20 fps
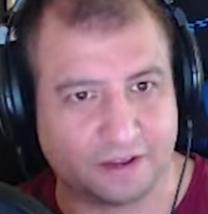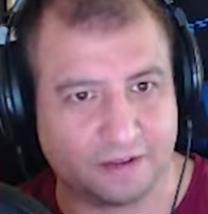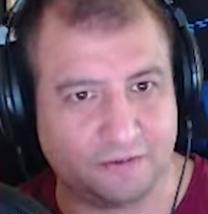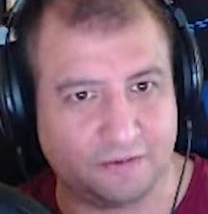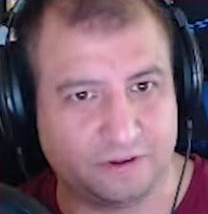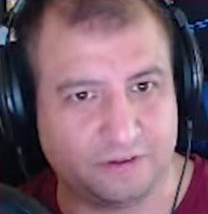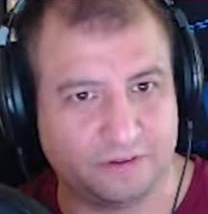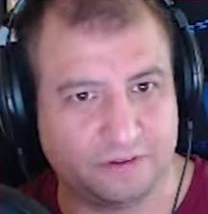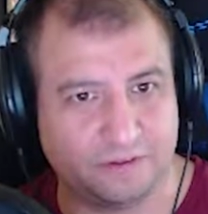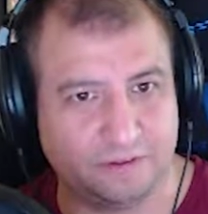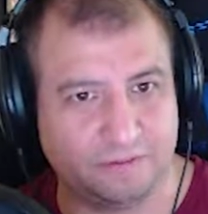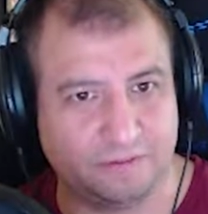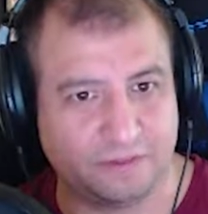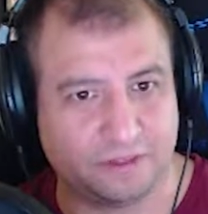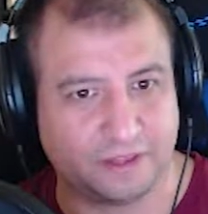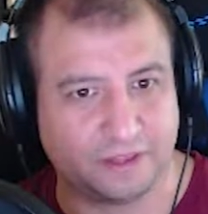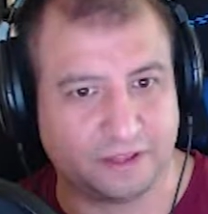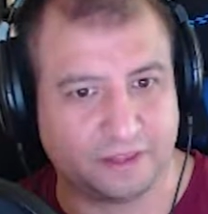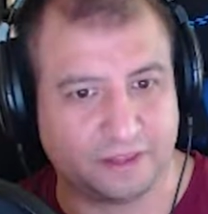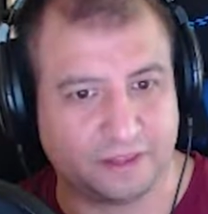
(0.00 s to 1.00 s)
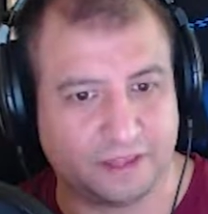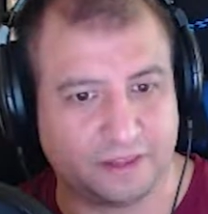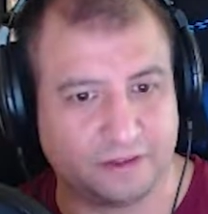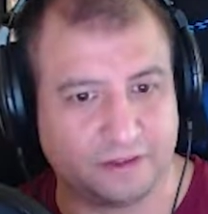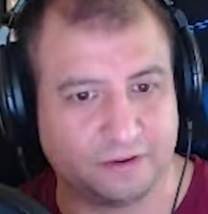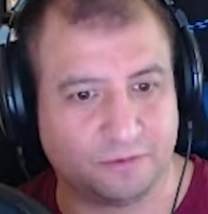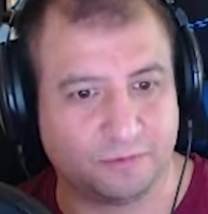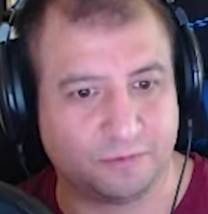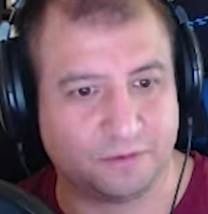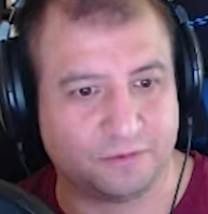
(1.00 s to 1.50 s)
I want something with like that
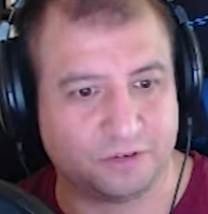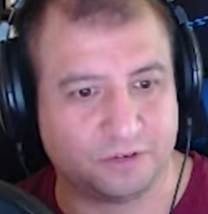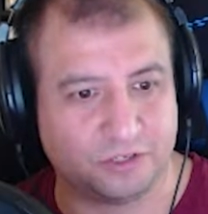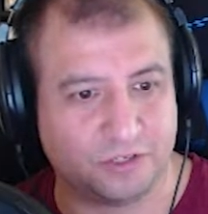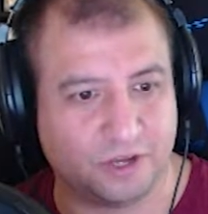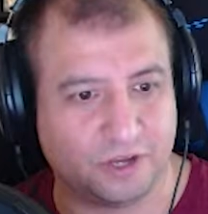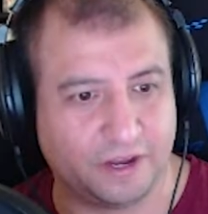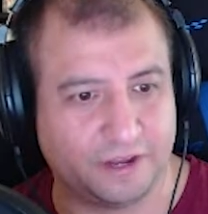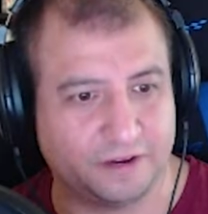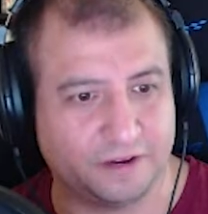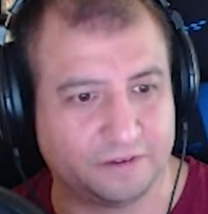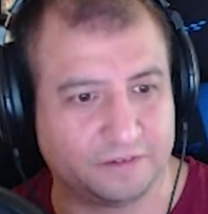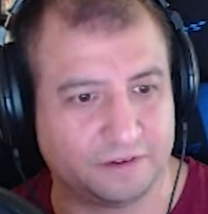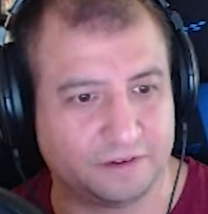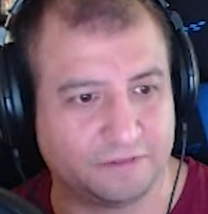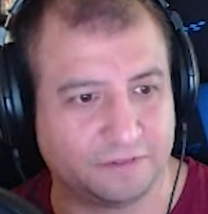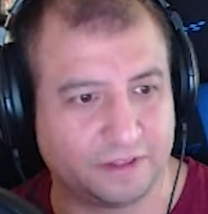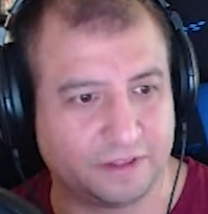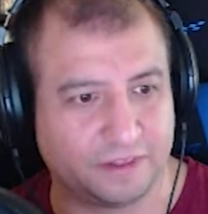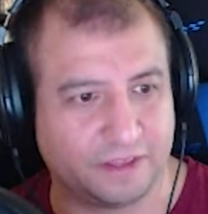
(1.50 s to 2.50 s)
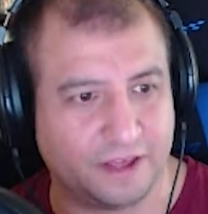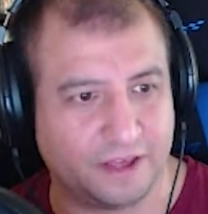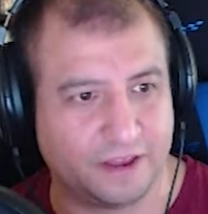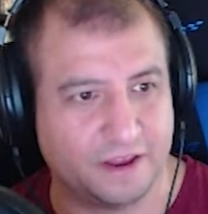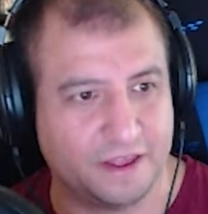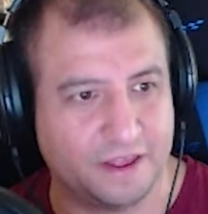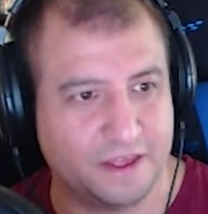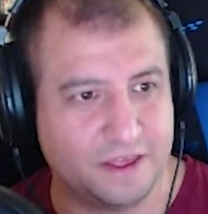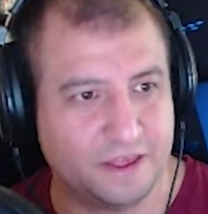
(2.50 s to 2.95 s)
little bit of a shine and stuff like that.